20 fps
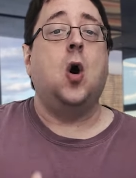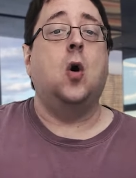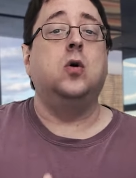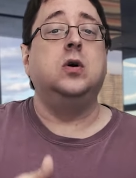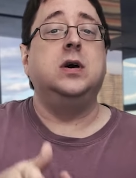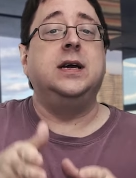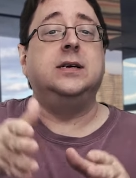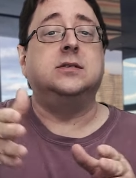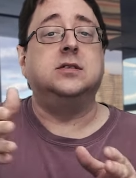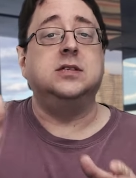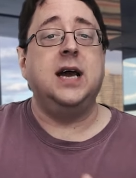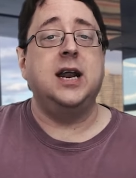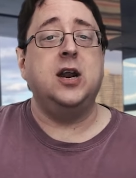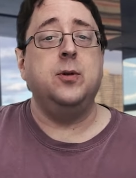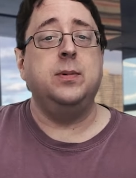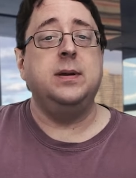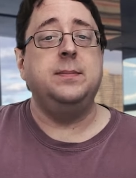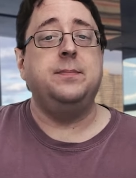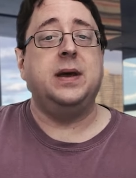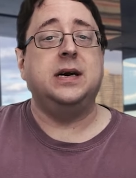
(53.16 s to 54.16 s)
only to
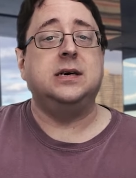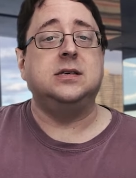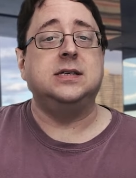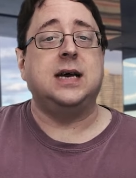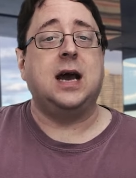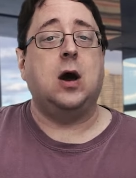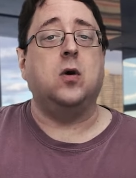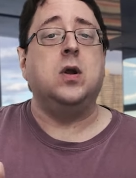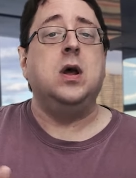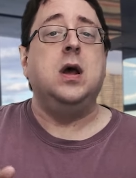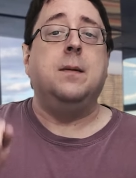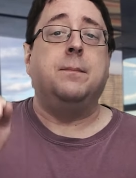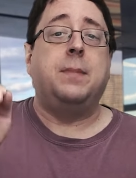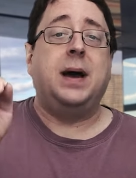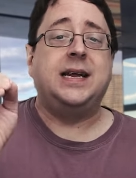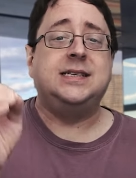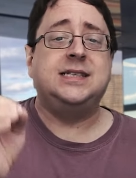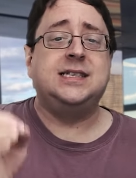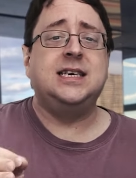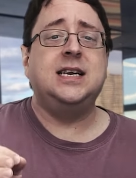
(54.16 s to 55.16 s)
later be bailed out
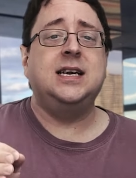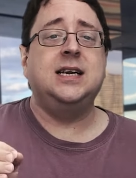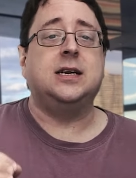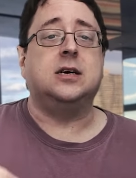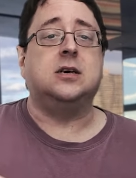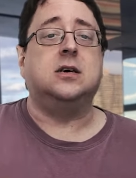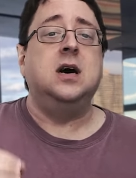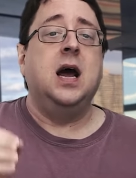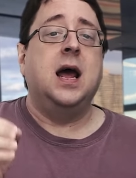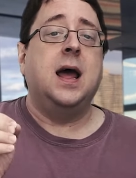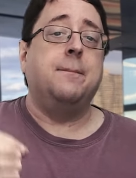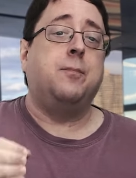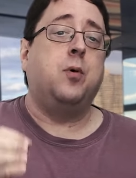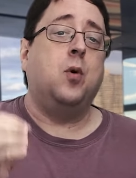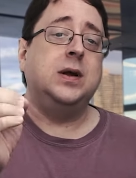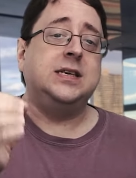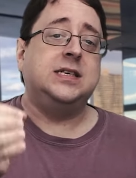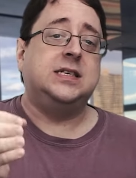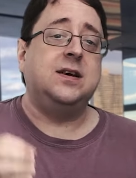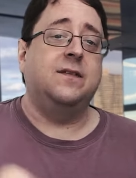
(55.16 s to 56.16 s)
by Citadel and
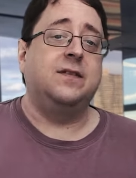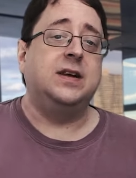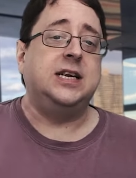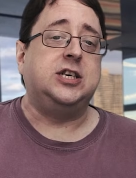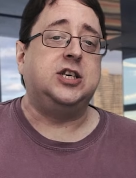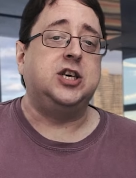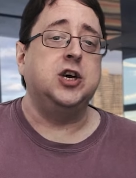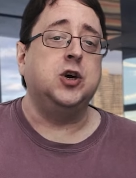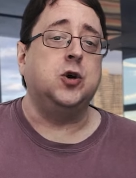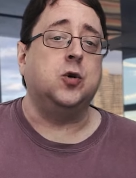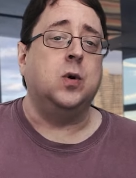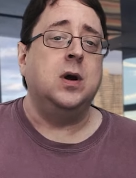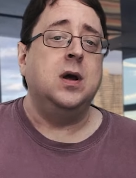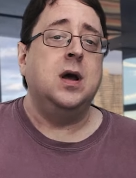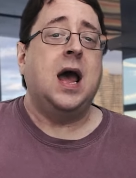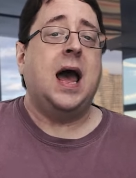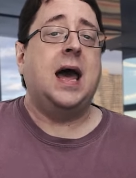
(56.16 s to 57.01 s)
Point72